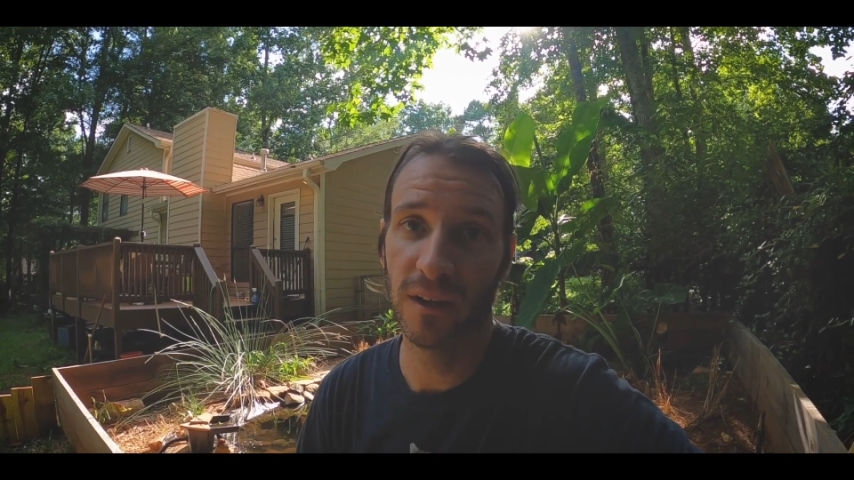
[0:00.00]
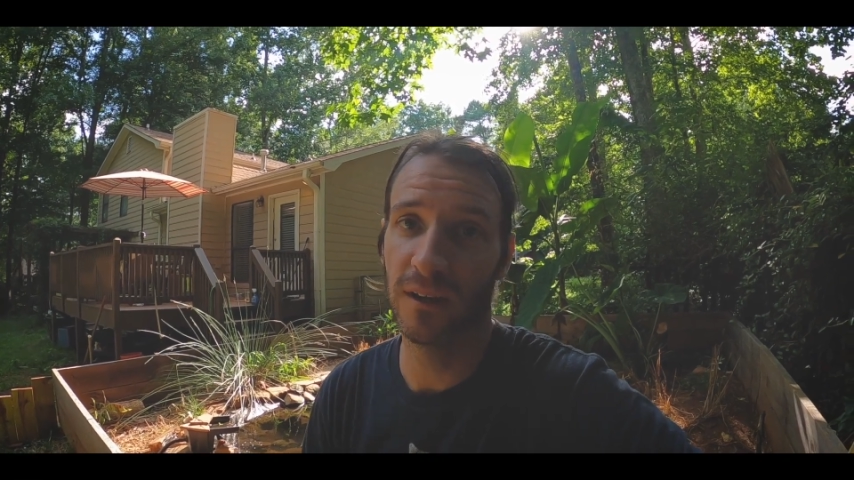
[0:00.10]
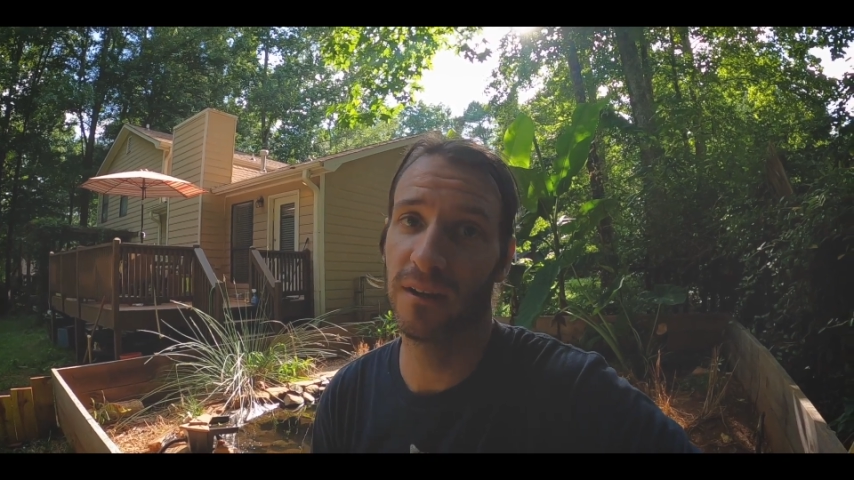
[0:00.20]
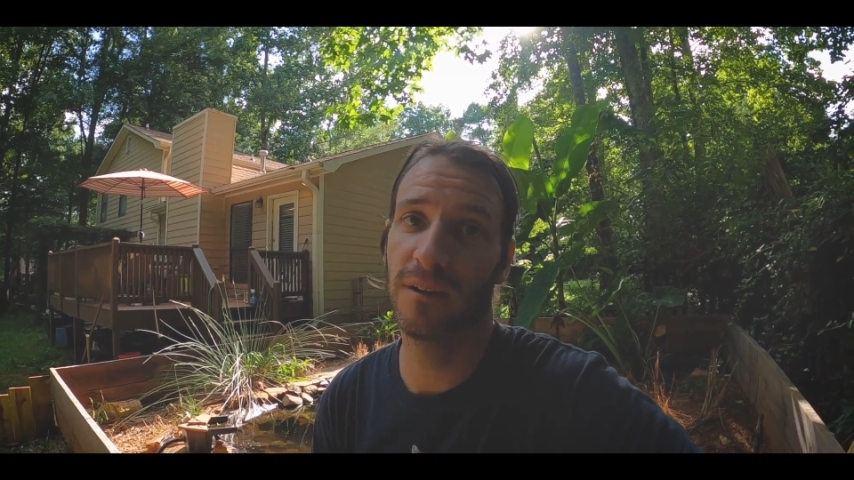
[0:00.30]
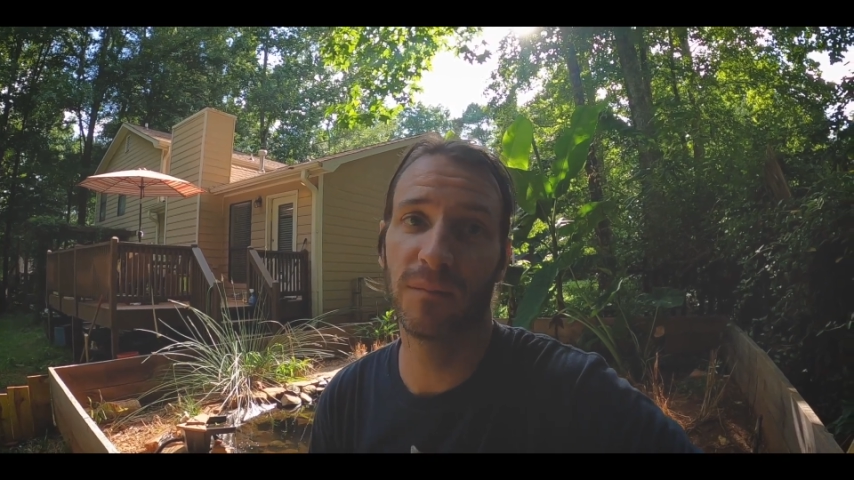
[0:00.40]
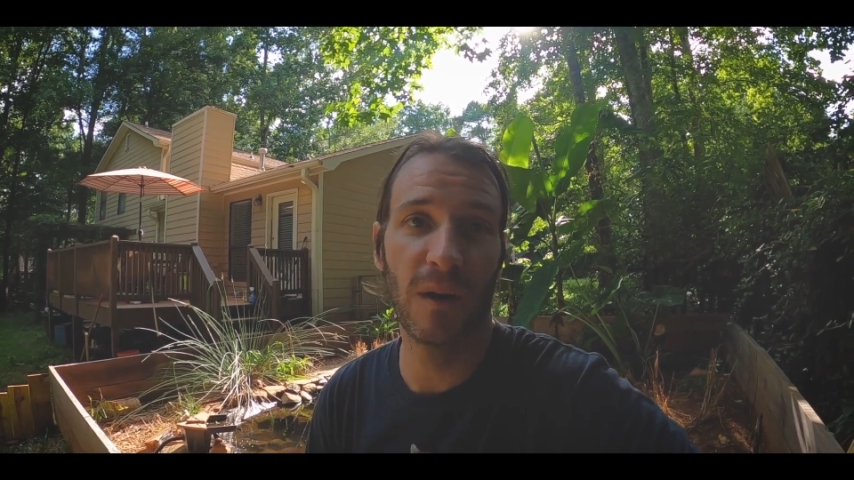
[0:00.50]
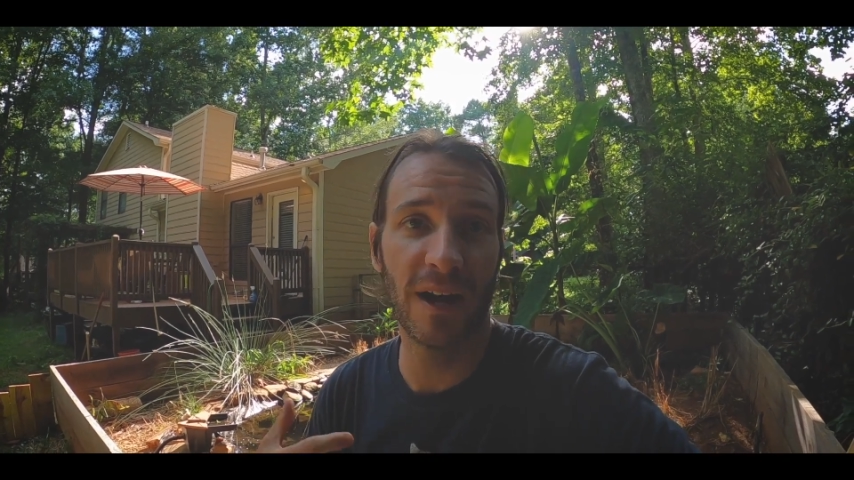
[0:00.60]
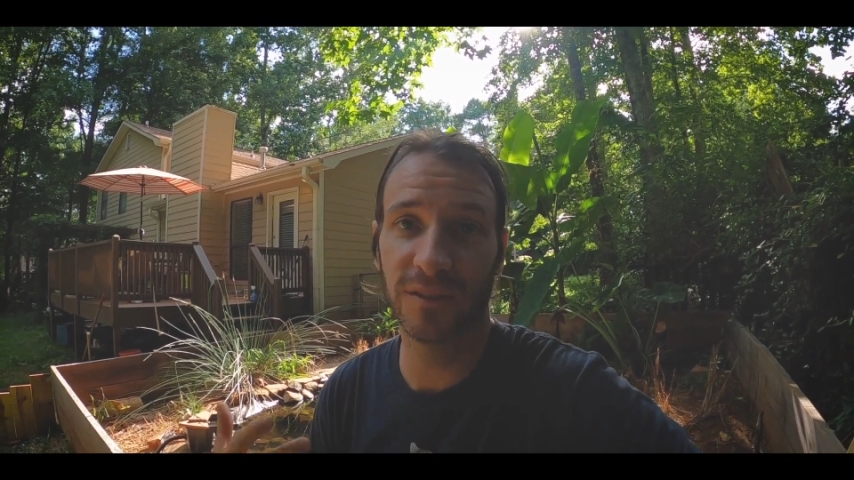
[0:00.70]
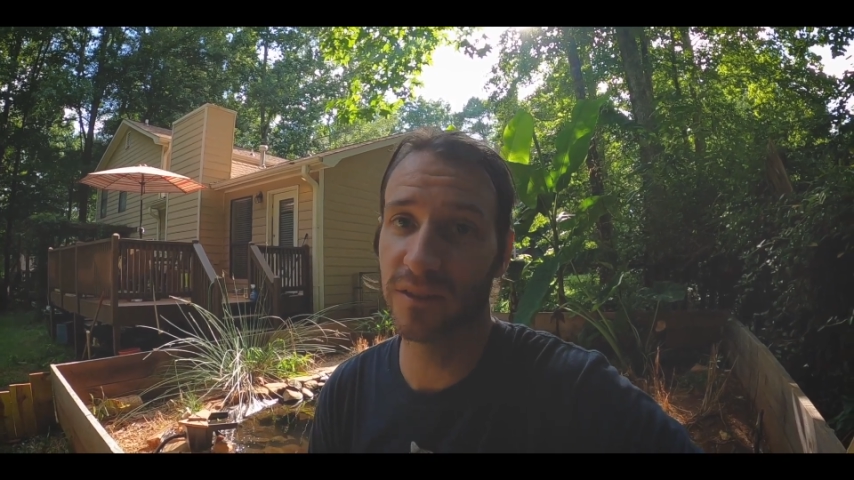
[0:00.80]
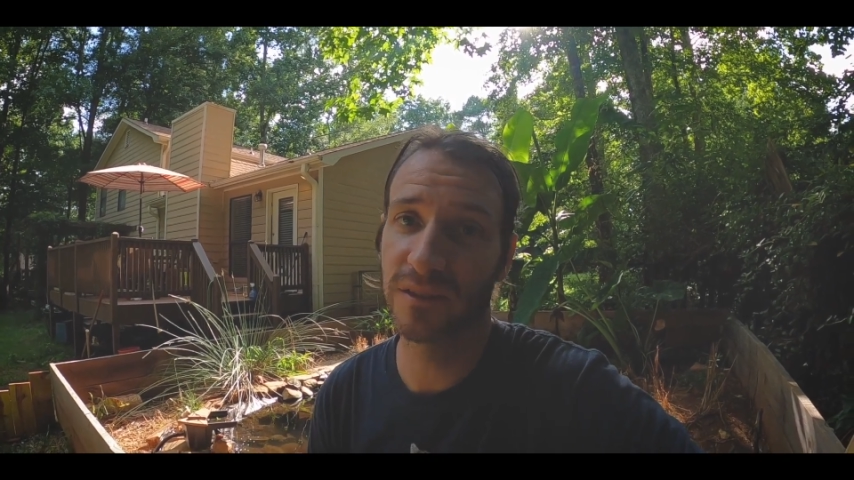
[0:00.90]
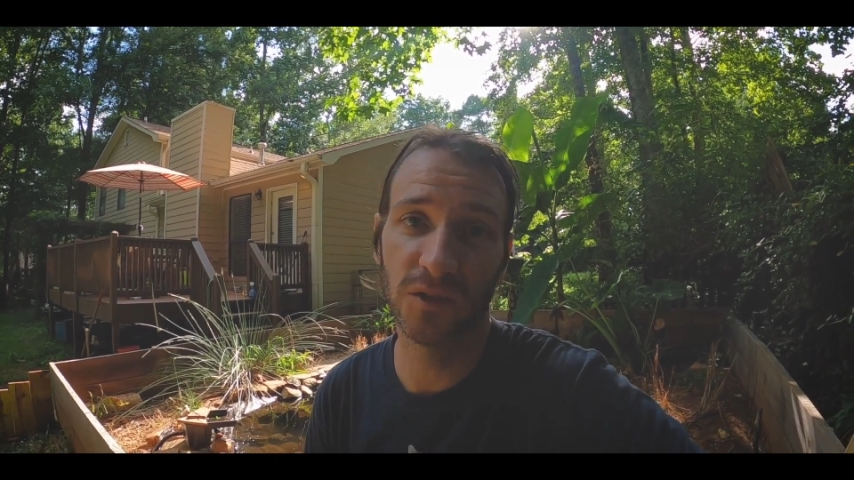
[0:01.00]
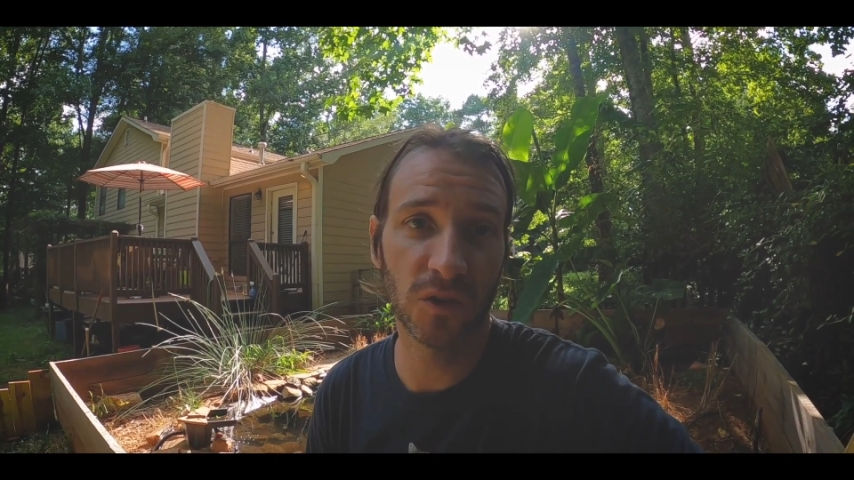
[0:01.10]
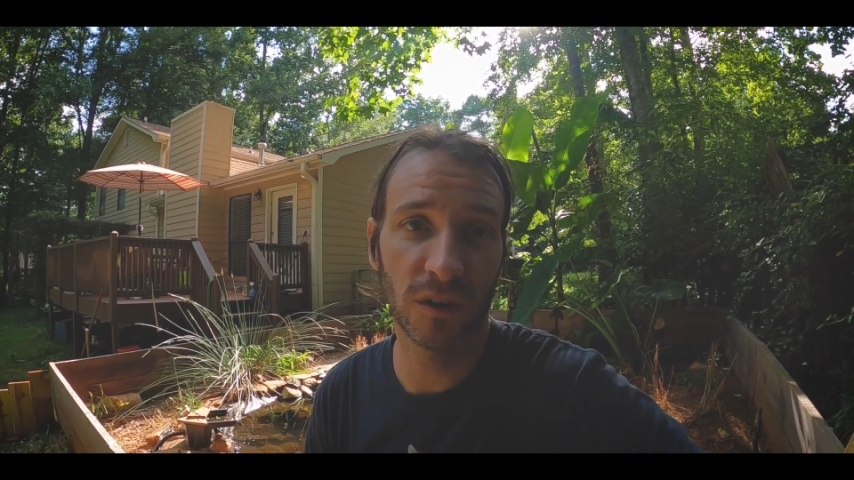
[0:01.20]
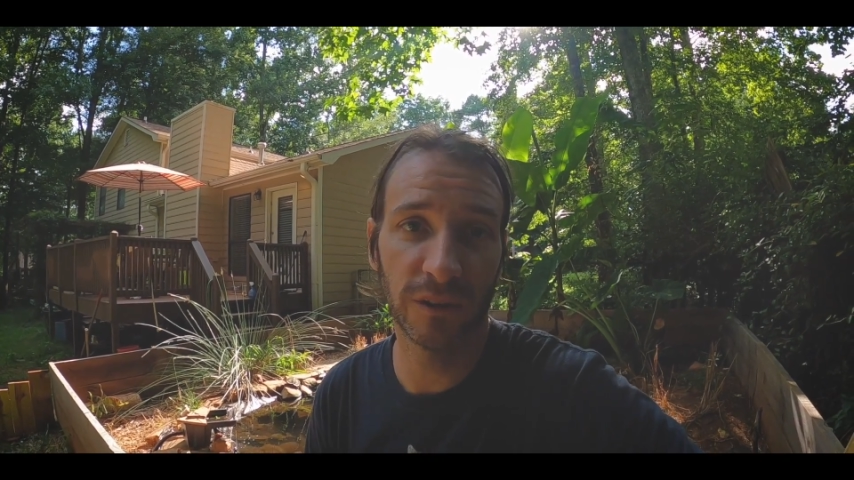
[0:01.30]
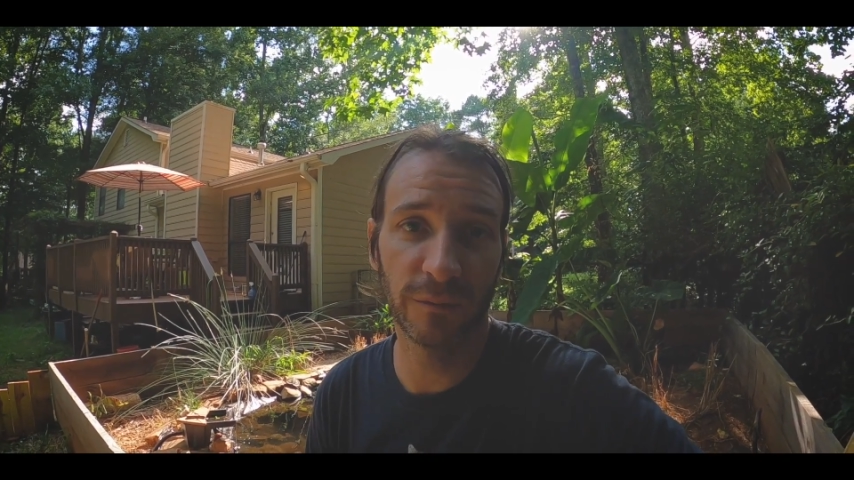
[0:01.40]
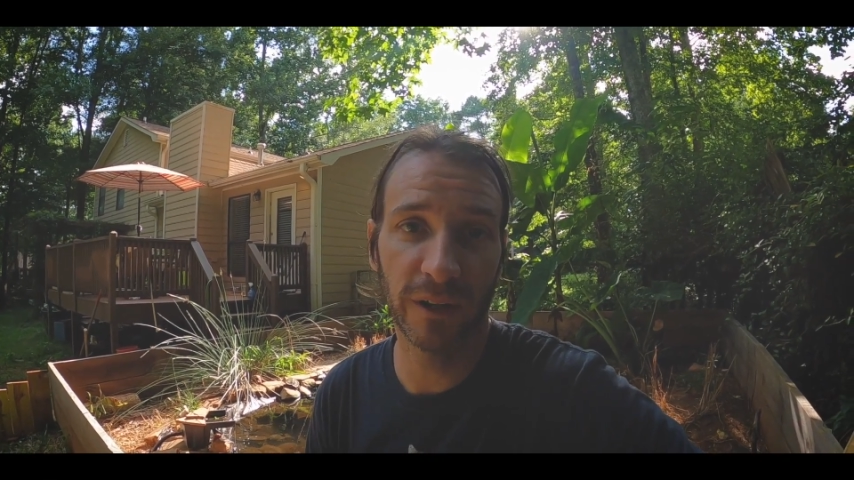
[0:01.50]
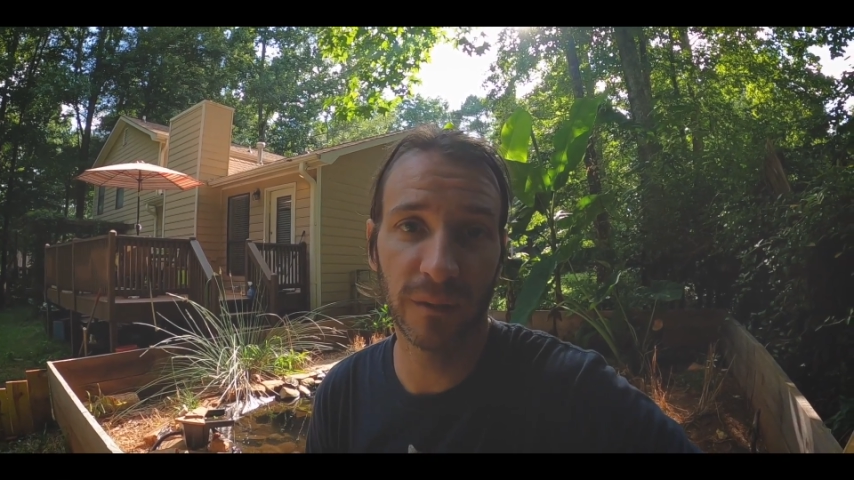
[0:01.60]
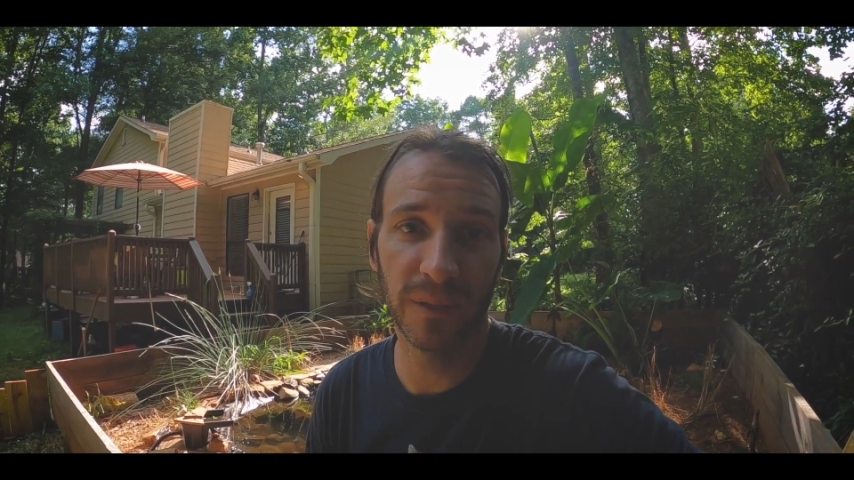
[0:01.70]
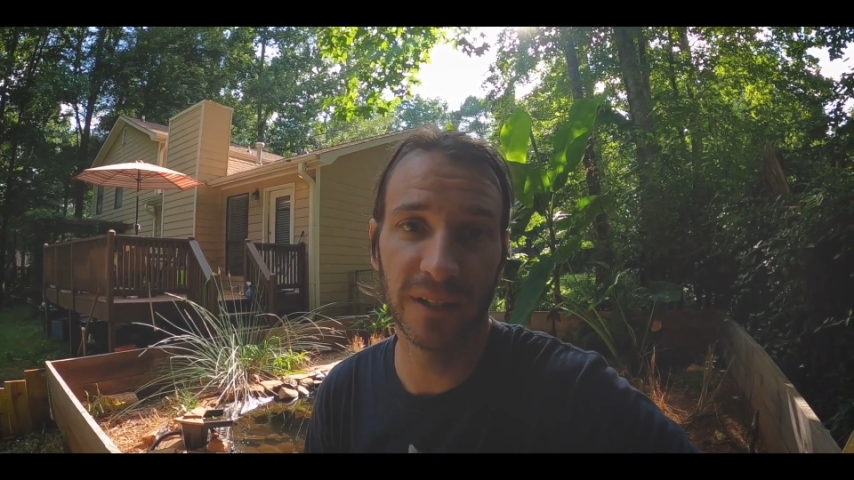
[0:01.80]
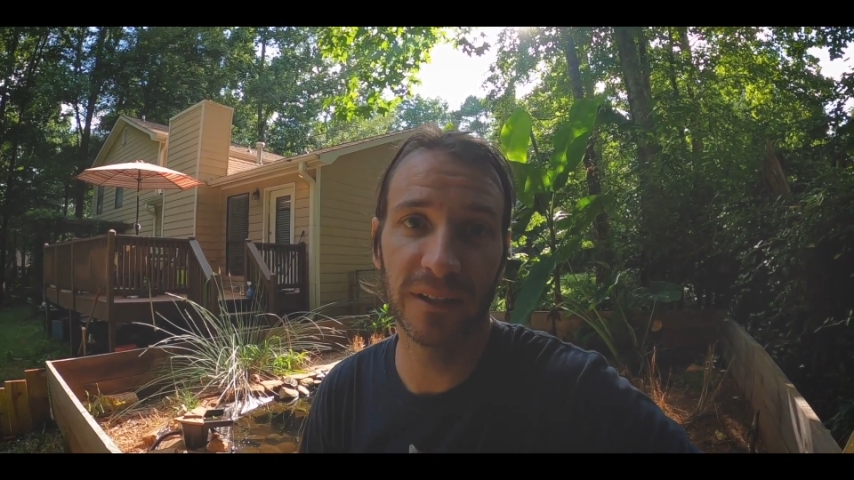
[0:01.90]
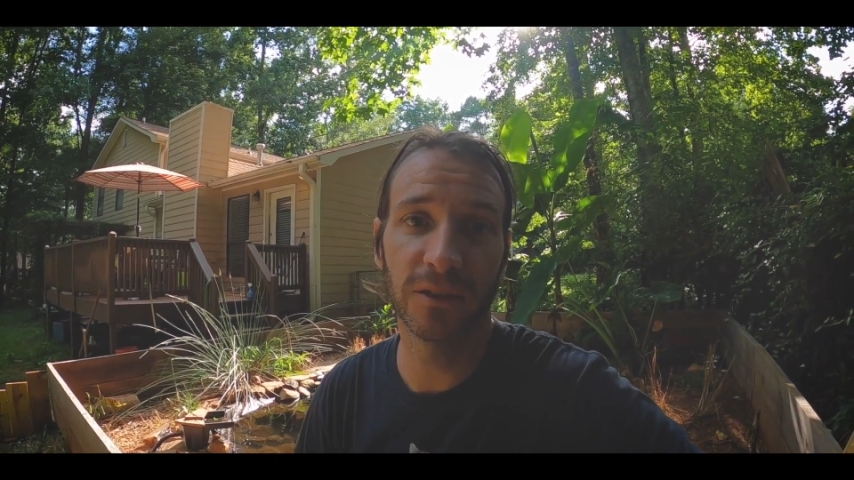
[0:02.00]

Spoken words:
I strongly recommend